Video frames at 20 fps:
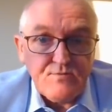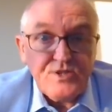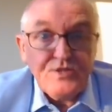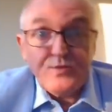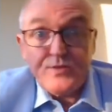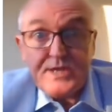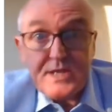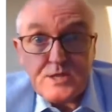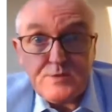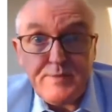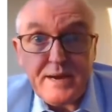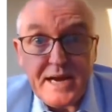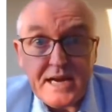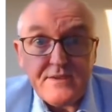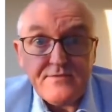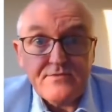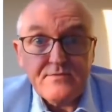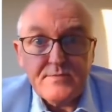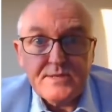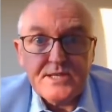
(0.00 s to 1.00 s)
which we'd
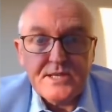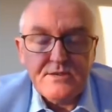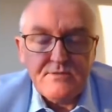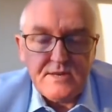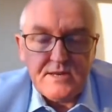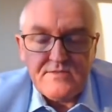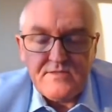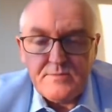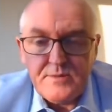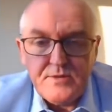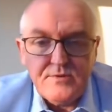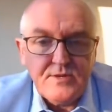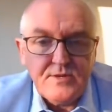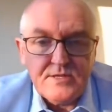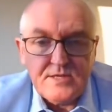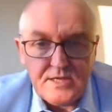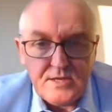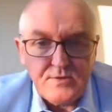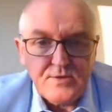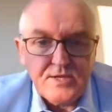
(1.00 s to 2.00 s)
expect from a degree of
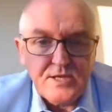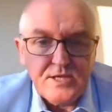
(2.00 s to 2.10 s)
immunity, you would